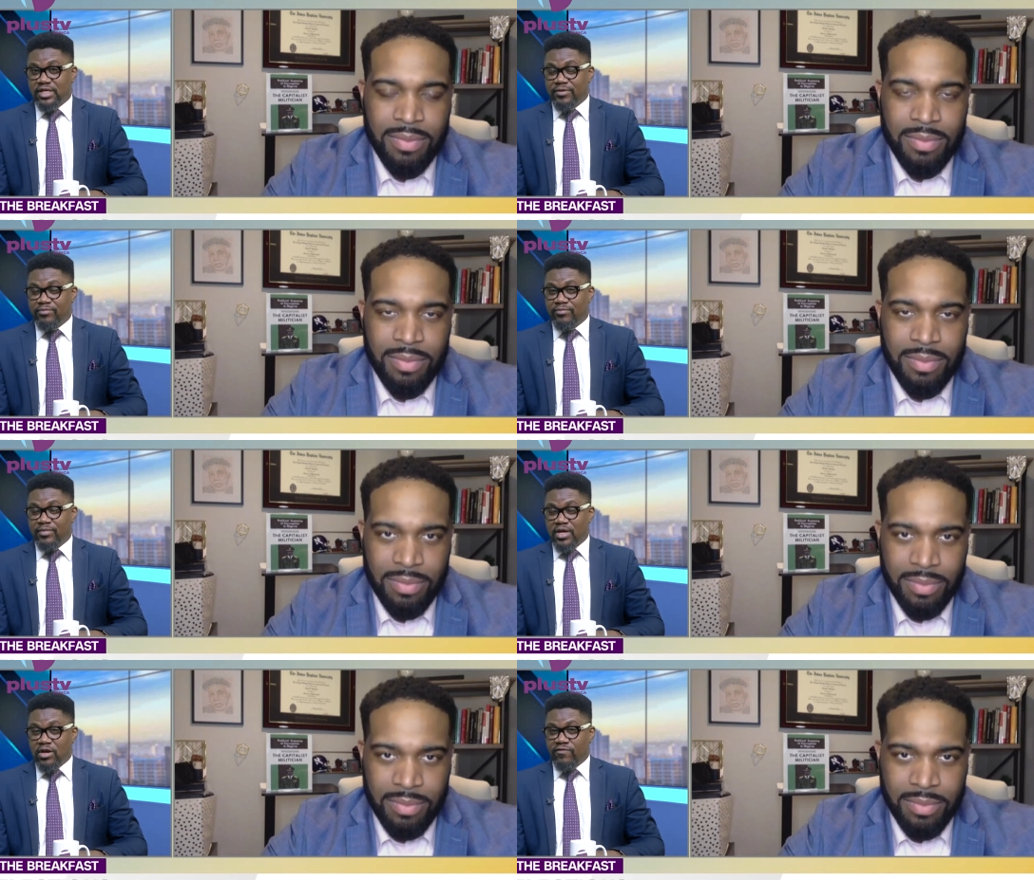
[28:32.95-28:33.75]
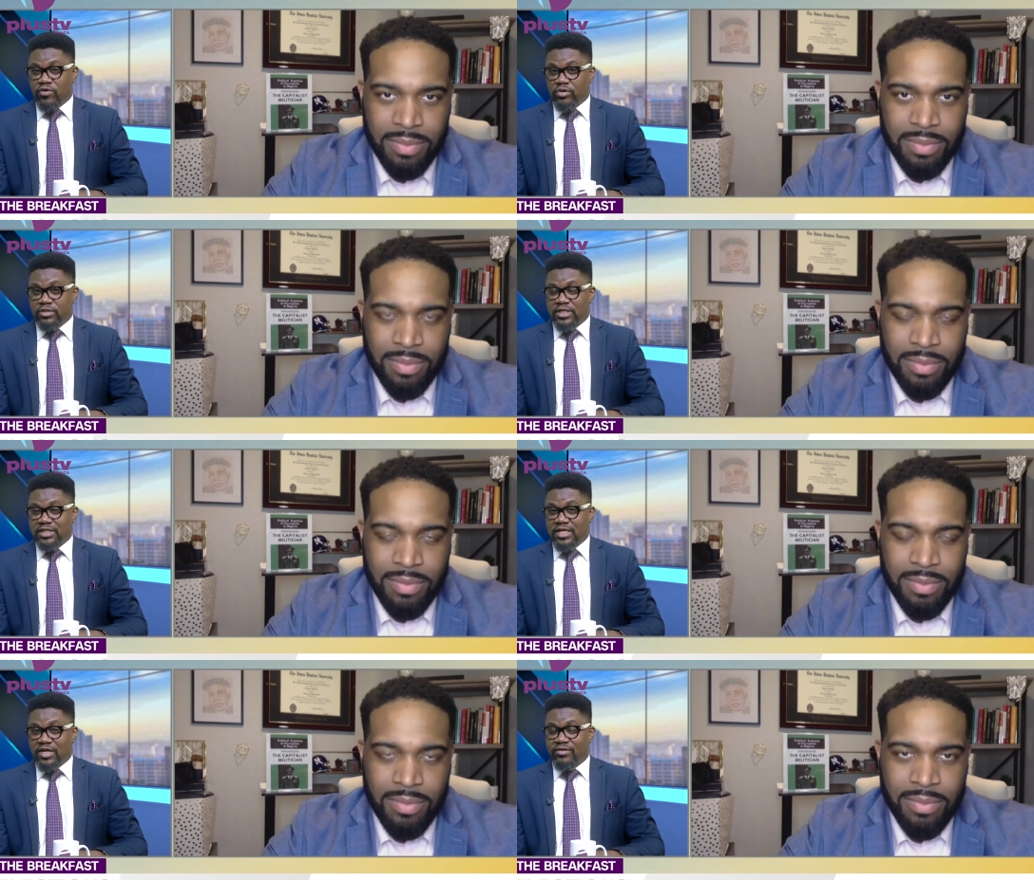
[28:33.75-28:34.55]
Speaker 1: Um, of course, the
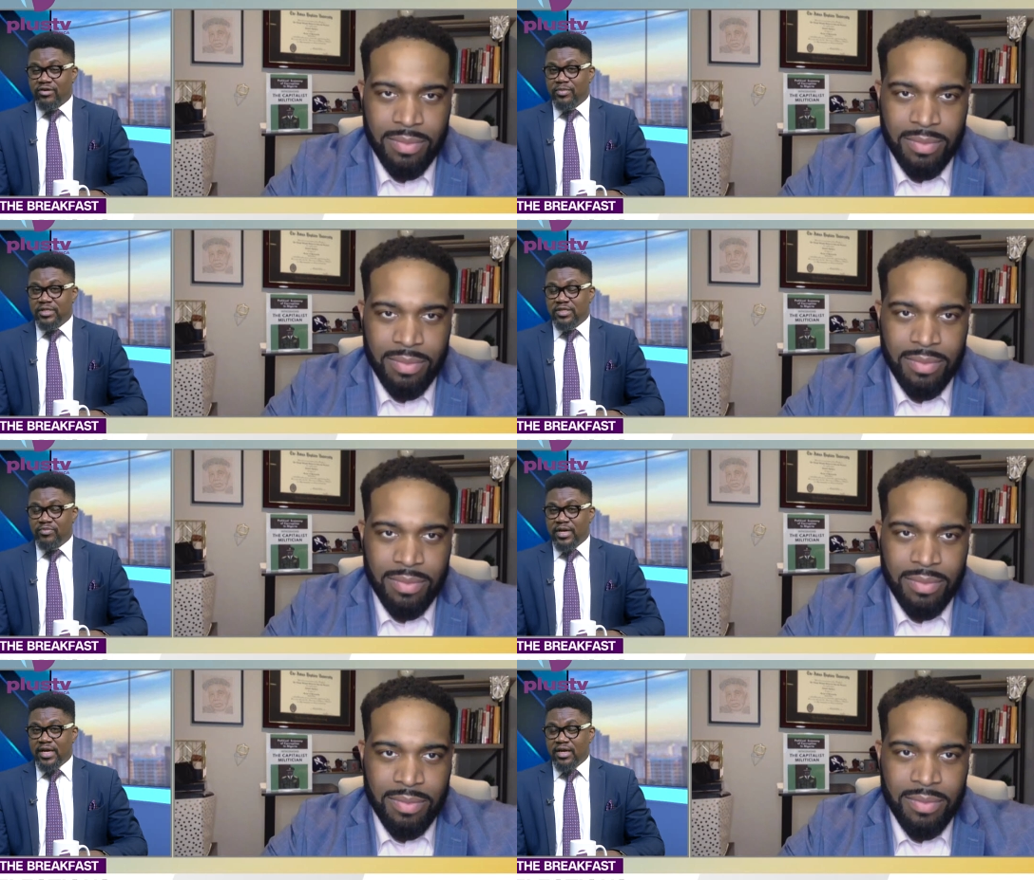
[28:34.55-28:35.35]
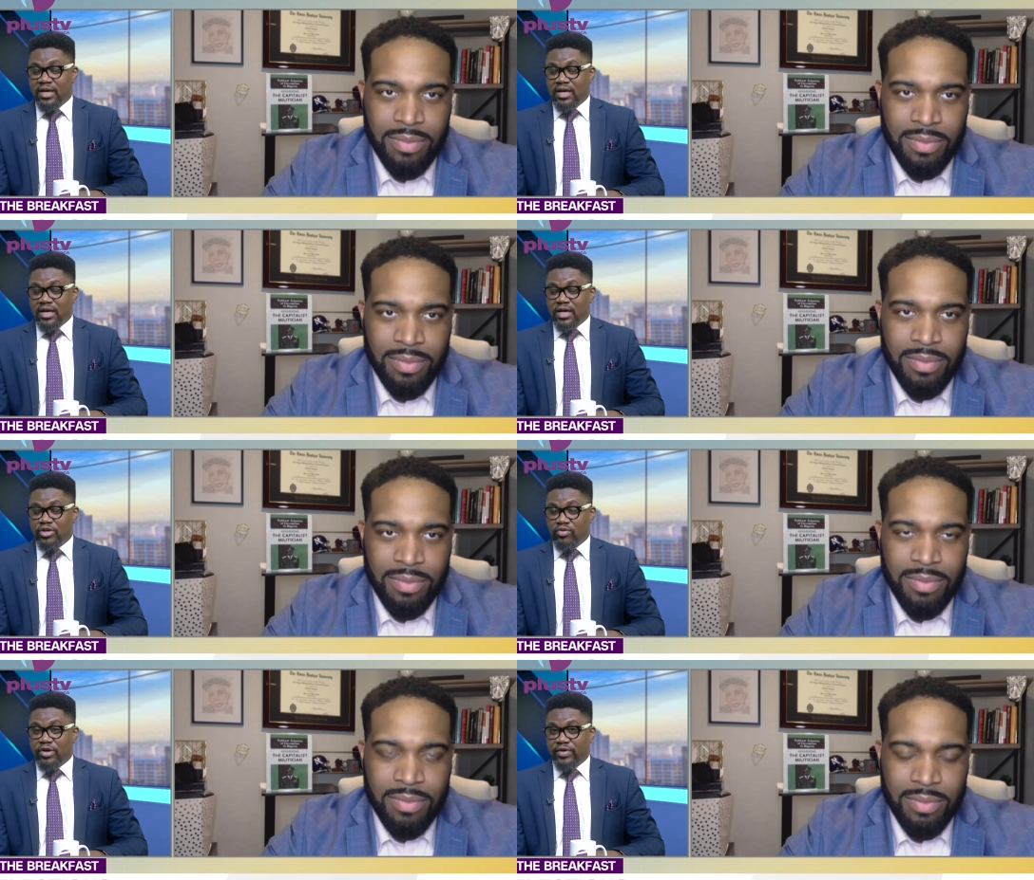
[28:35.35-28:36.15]
international community may, uh,
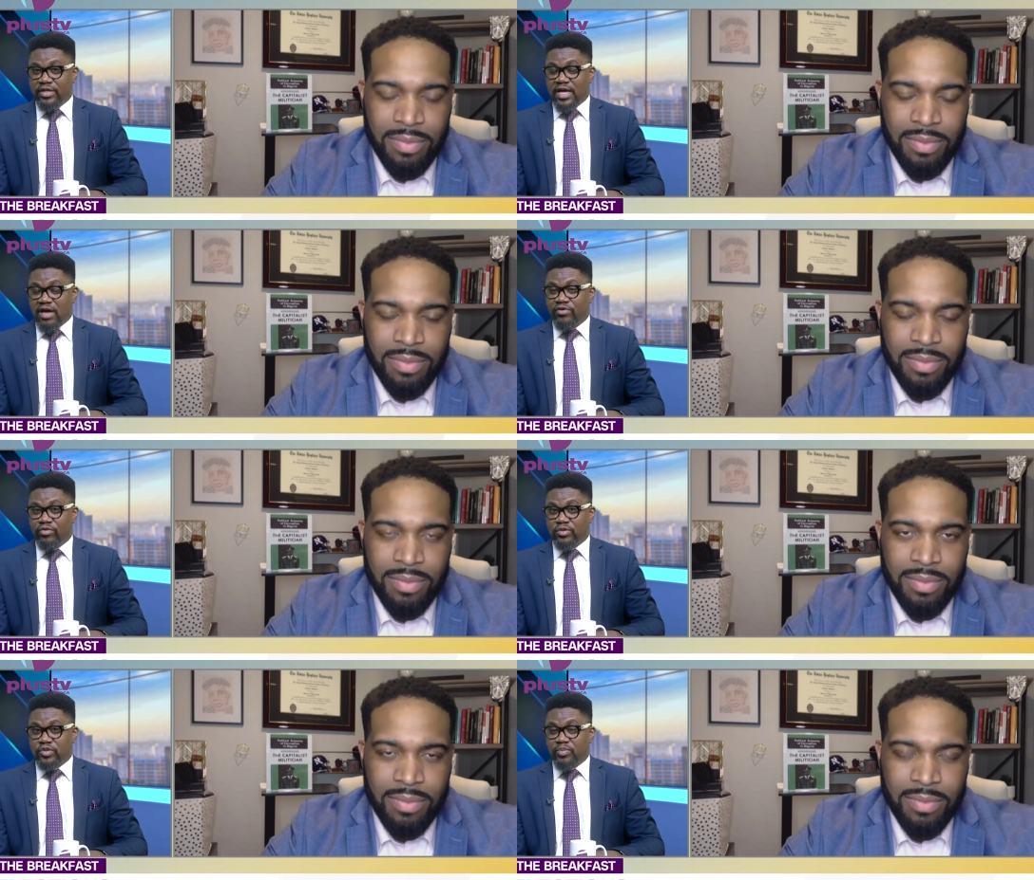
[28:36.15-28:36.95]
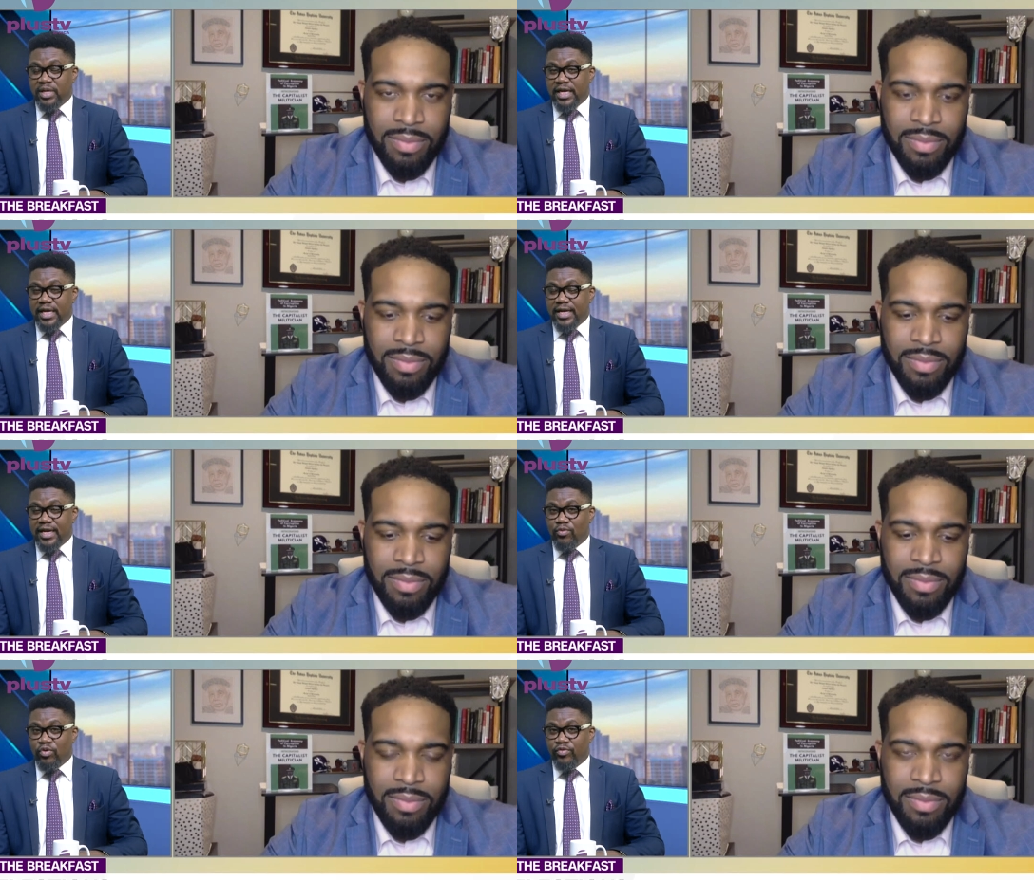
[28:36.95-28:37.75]
do you agree they have a role to play,
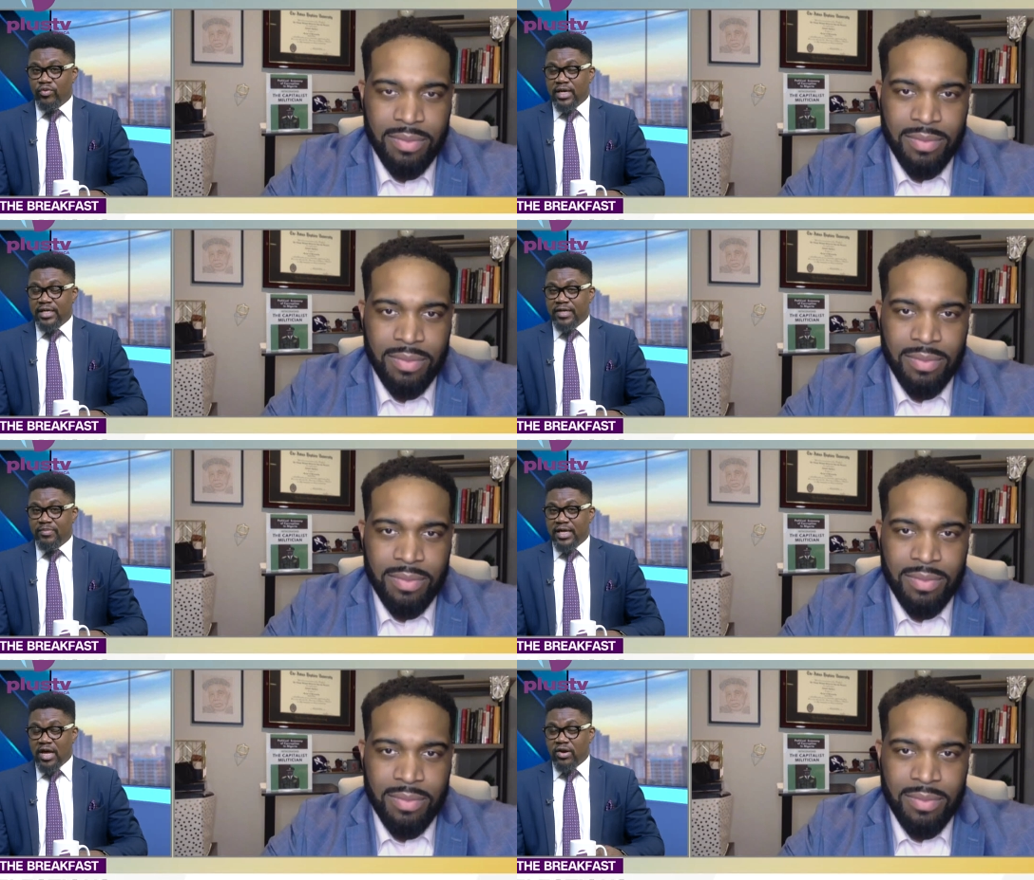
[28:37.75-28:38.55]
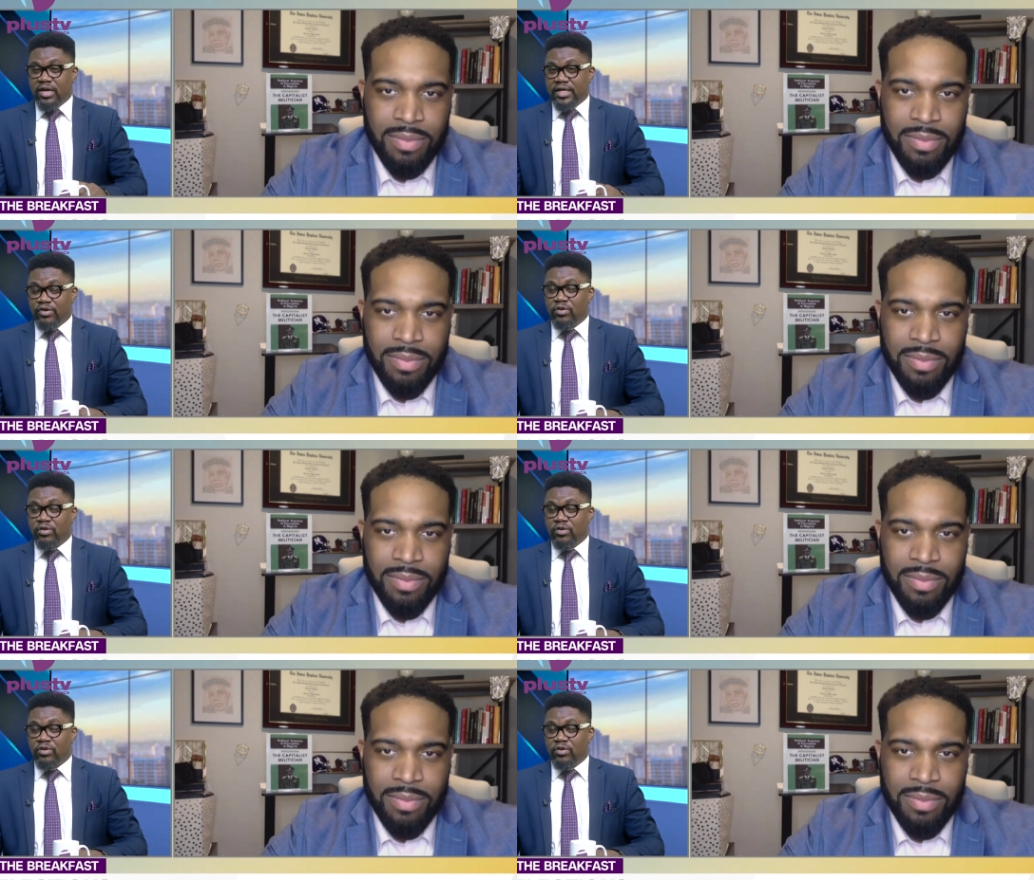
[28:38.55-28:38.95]
and what role can they play? How can they go